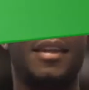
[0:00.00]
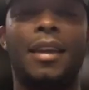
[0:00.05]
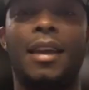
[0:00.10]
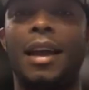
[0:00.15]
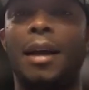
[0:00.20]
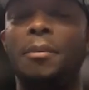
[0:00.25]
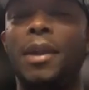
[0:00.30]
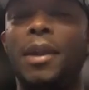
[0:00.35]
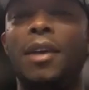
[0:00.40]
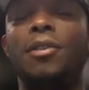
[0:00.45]

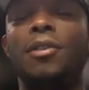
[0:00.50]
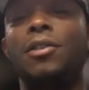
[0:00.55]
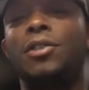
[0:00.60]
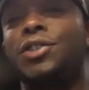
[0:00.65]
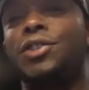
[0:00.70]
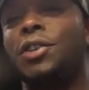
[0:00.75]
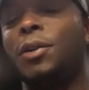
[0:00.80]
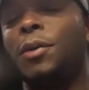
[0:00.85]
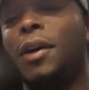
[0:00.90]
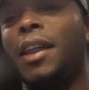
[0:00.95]
I'm not real
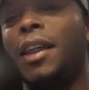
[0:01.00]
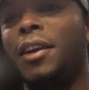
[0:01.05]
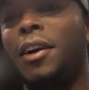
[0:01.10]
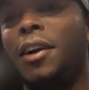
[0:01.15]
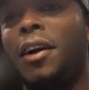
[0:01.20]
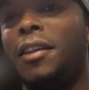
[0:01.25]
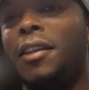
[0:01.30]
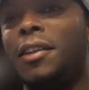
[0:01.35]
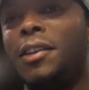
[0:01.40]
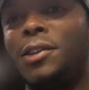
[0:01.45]
sure why they're
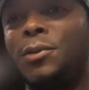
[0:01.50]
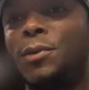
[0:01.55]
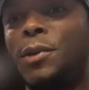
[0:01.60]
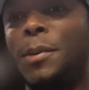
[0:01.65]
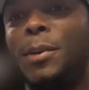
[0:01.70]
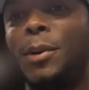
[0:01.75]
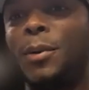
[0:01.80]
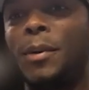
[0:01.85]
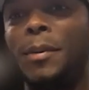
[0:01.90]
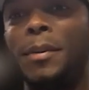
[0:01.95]
calling a
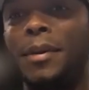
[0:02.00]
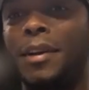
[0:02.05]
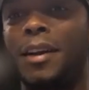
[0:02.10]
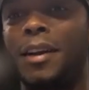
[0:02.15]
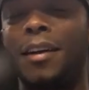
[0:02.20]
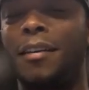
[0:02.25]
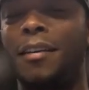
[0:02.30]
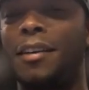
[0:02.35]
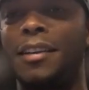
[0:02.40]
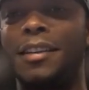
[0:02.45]
sweeper. We've been
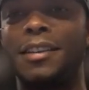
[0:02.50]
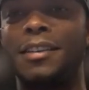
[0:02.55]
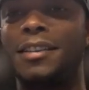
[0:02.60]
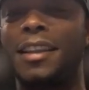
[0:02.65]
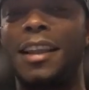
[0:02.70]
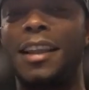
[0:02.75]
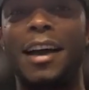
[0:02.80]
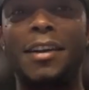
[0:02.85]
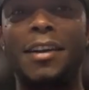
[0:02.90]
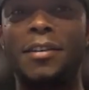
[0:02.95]
calling a
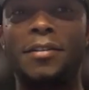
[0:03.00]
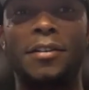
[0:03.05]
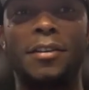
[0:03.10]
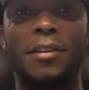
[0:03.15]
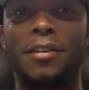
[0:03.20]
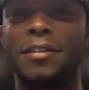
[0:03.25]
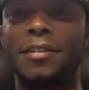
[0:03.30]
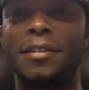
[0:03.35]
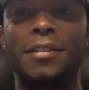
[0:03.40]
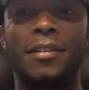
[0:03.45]
slider
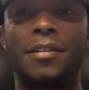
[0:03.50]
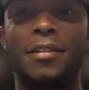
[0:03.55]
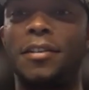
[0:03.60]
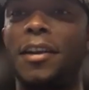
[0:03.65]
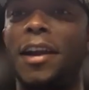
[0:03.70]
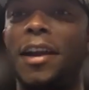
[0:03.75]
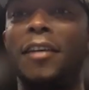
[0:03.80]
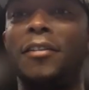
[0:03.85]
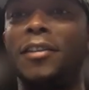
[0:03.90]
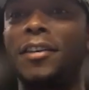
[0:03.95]
for
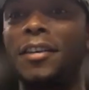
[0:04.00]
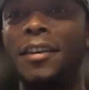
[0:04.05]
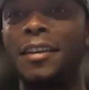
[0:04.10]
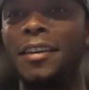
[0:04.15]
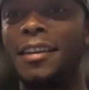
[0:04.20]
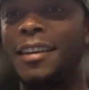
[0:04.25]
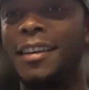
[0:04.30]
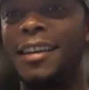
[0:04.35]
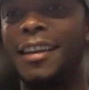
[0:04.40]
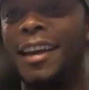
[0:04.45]
forever.
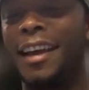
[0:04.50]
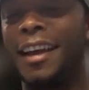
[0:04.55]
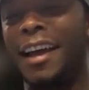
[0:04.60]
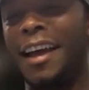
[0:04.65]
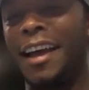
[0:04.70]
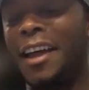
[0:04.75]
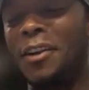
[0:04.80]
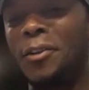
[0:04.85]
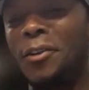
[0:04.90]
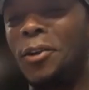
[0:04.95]

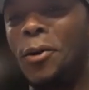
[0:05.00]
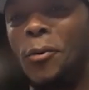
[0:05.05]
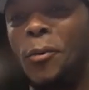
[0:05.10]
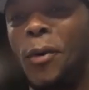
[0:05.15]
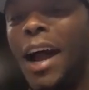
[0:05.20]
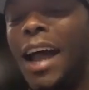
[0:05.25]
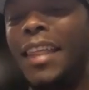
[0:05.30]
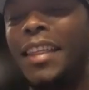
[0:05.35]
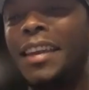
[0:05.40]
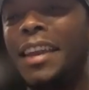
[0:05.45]
I don't know
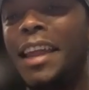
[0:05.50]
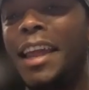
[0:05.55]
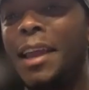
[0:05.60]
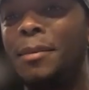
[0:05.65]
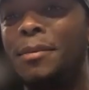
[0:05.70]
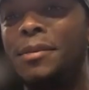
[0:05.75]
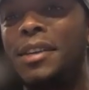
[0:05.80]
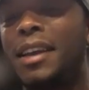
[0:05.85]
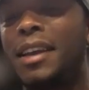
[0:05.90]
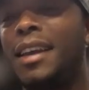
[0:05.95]
why the
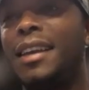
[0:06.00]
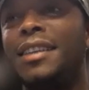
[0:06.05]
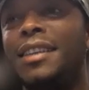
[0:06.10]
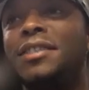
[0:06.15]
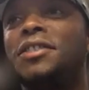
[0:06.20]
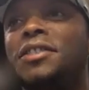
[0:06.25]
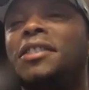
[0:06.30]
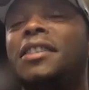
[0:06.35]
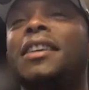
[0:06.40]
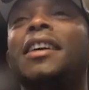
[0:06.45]
name
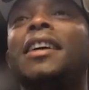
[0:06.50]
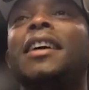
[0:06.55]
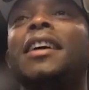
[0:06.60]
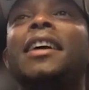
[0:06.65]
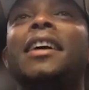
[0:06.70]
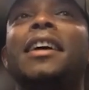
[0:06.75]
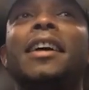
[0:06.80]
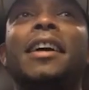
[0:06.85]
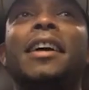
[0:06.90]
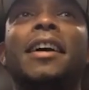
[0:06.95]
changed,
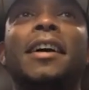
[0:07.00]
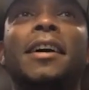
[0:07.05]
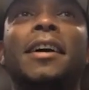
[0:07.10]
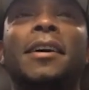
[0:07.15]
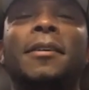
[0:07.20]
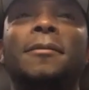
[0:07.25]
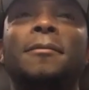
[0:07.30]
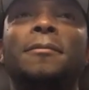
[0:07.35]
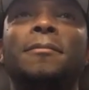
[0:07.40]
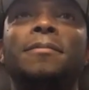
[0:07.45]

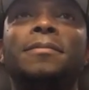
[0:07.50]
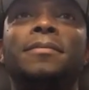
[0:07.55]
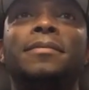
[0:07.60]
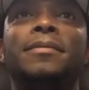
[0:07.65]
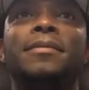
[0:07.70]
um,